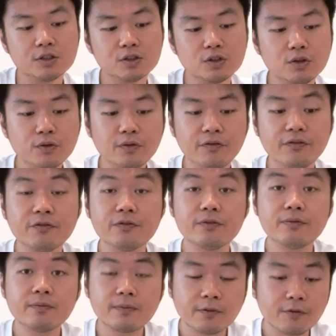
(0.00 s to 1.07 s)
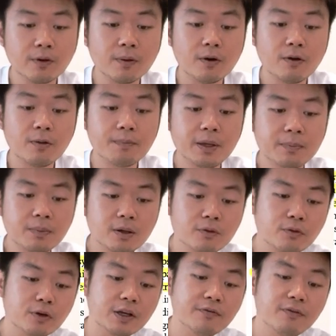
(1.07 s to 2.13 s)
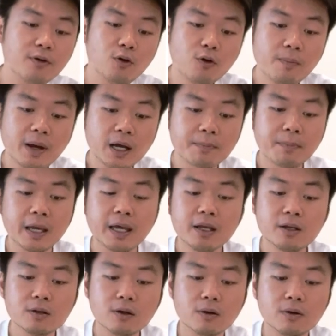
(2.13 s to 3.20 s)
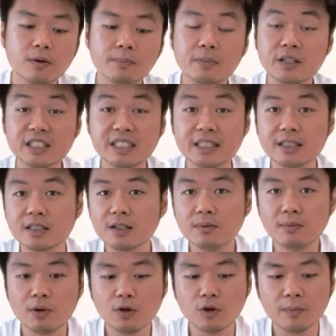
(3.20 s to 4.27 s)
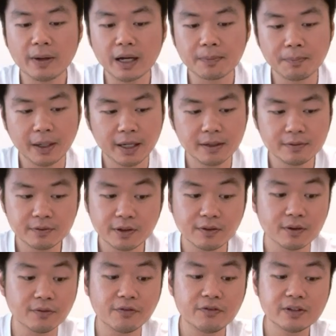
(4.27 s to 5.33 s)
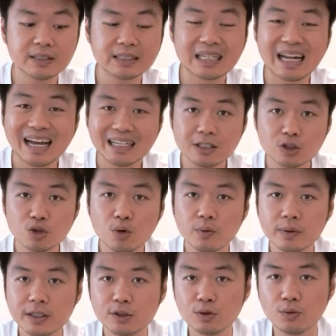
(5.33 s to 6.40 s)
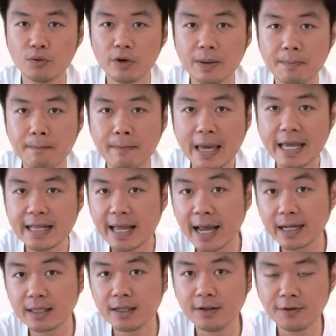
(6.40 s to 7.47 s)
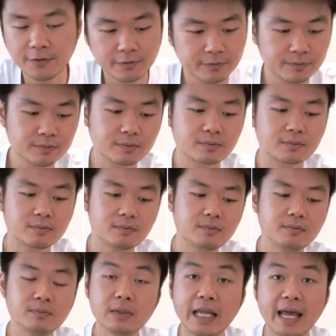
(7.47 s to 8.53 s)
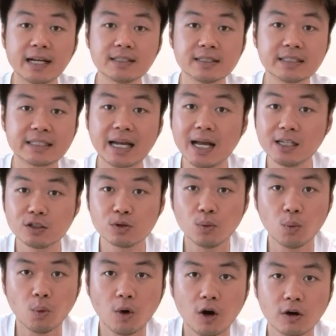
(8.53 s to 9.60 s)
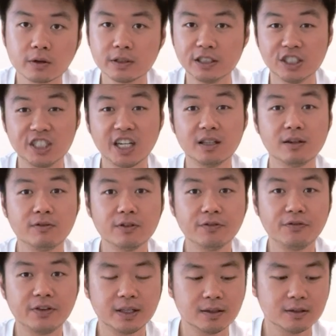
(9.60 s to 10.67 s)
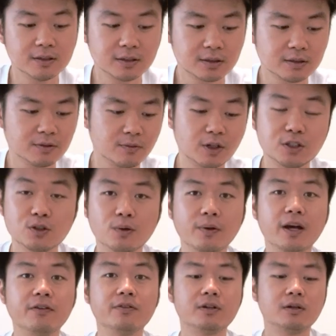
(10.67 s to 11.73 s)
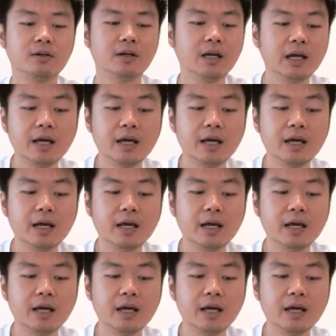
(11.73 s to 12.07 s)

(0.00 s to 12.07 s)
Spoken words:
So for people with low back pain or persistent low back pain, the first line is always to remain active, exercise, walk, general fitness whatsoever.